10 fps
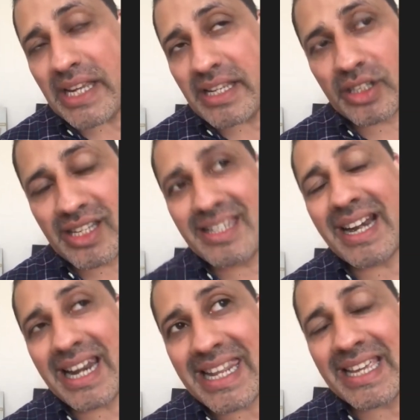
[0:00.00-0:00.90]
So this is
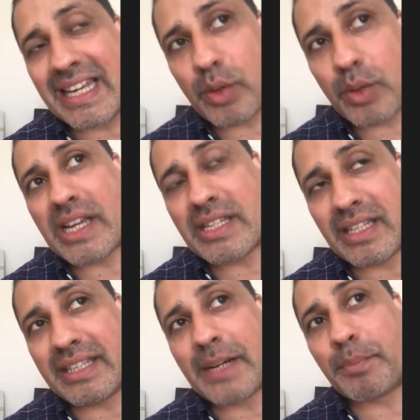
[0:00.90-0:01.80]
not a legal advice in
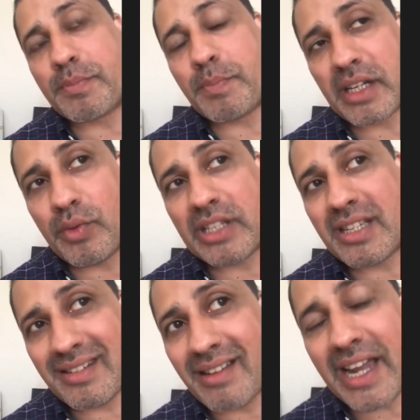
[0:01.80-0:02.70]
that perspective, we are
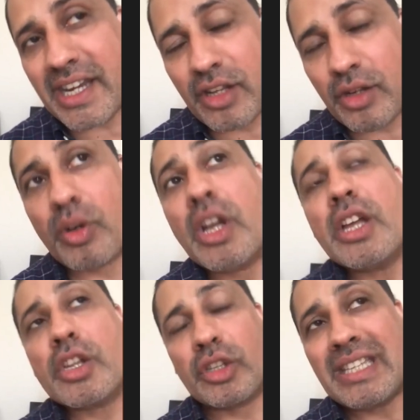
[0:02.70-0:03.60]
just guiding you.
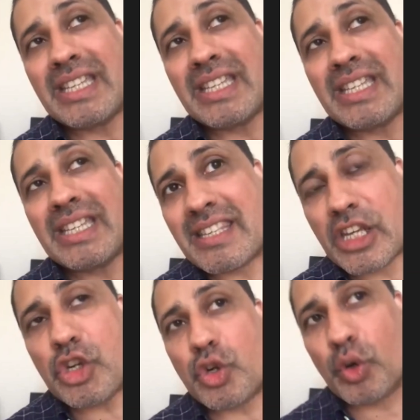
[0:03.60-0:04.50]
But this is
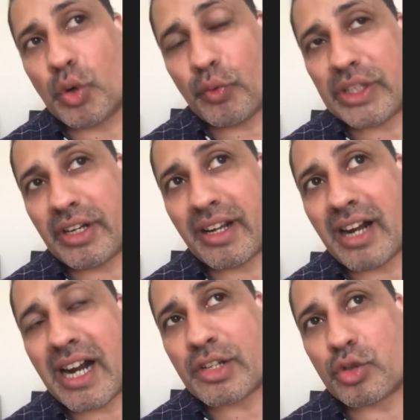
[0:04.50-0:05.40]
the issue with
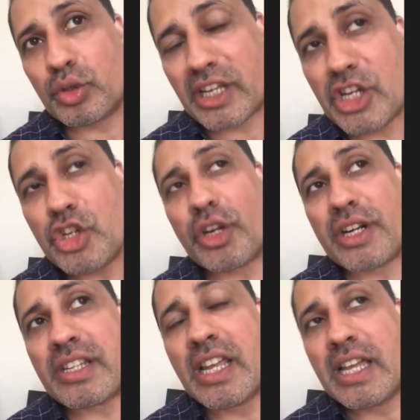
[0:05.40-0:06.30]
regards to the
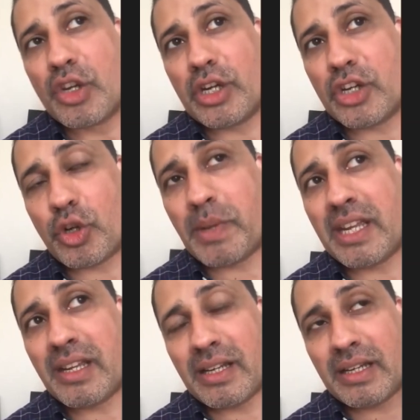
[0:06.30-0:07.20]
insurance. You need to
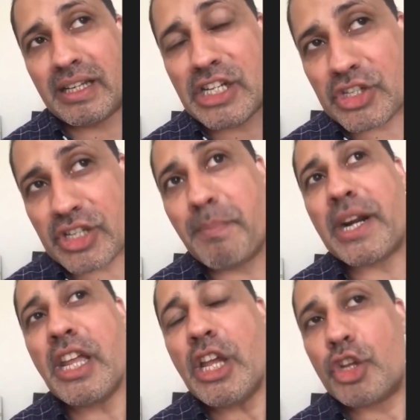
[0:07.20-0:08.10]
be, in
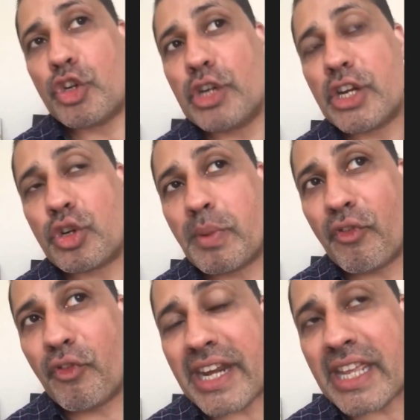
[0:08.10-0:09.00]
summary, you need to be
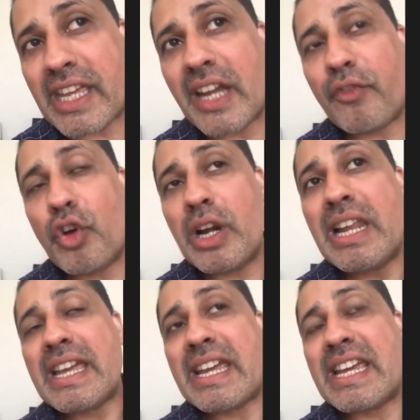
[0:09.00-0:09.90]
very careful.
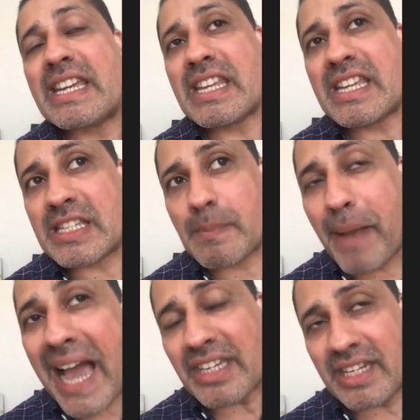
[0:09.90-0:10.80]
It is
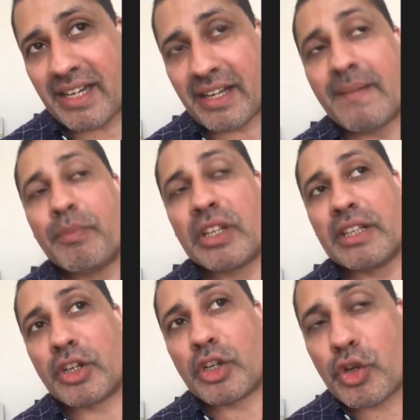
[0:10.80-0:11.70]
better
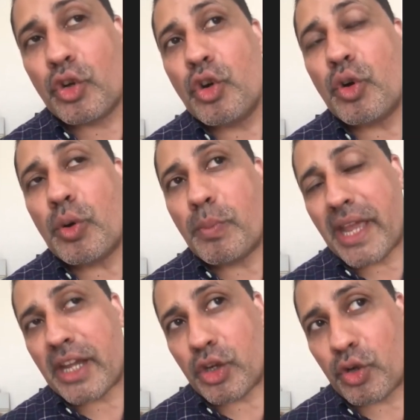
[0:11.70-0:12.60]
that you
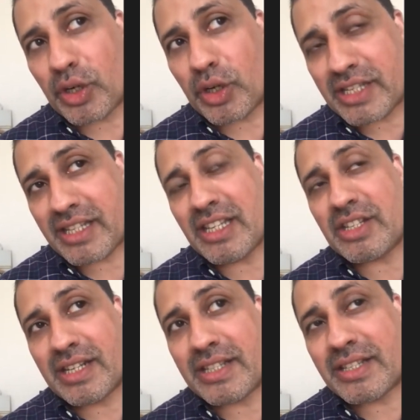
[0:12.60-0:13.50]
make your
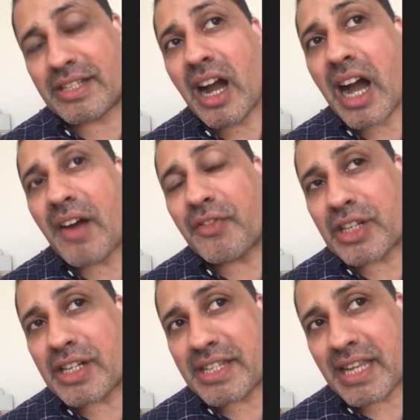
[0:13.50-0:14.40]
decisions
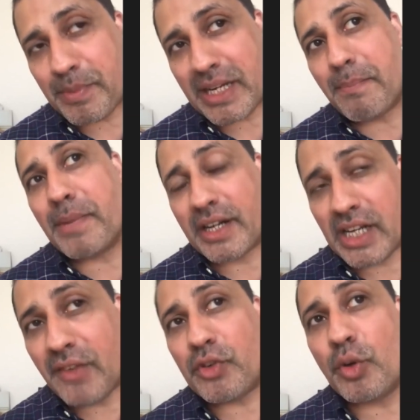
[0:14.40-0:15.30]
after September,
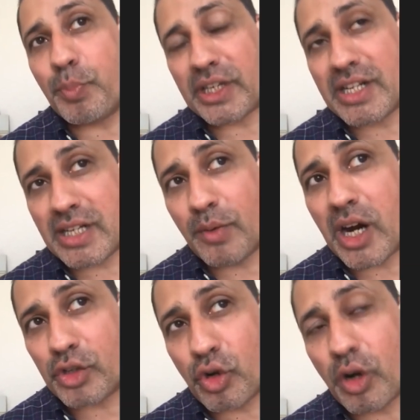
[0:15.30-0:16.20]
if you potentially
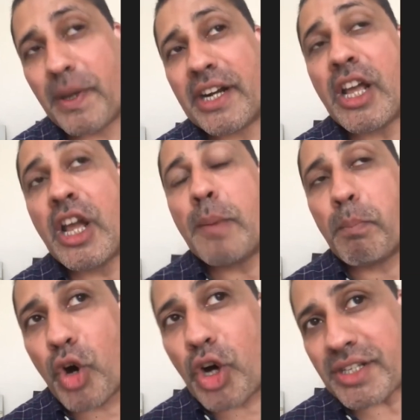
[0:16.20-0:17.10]
want to open it.
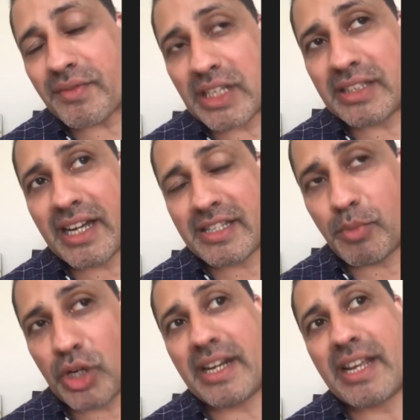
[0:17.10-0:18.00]
Most of the idaras,
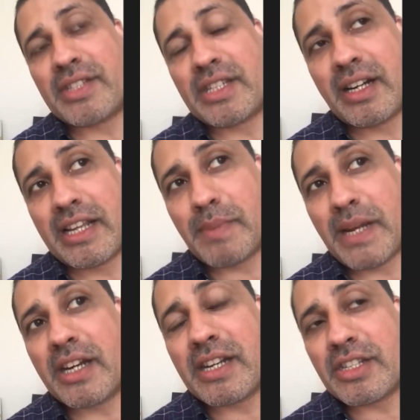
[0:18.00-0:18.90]
Maulana have said, has made
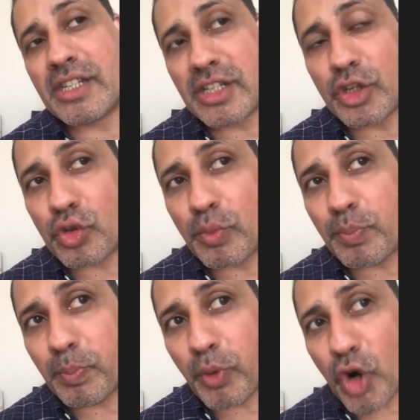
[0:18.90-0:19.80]
a decision to
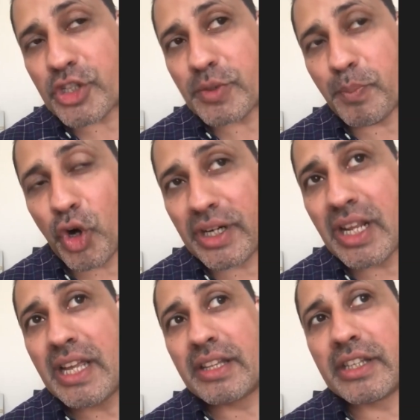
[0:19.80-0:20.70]
postpone
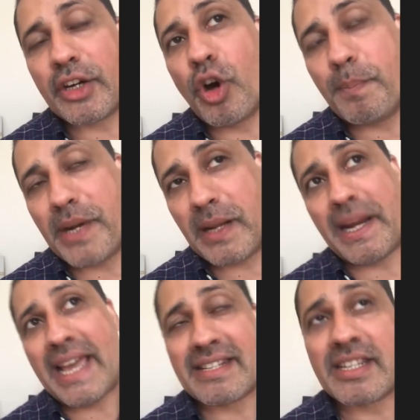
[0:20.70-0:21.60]
their opening
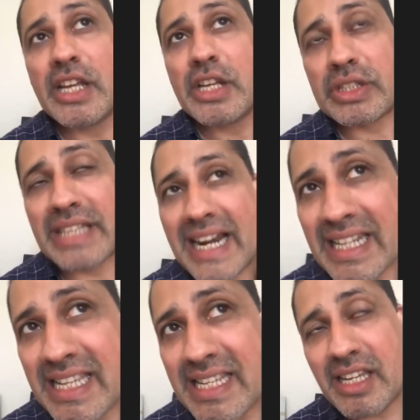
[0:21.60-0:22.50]
plans. That
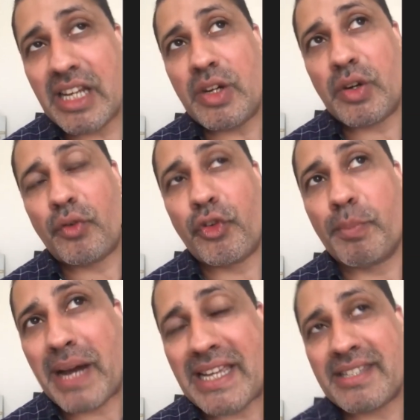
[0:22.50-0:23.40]
is it from
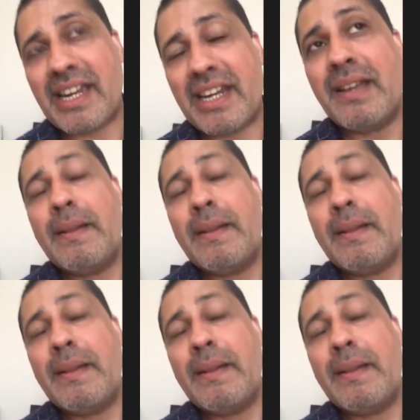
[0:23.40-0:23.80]
my side.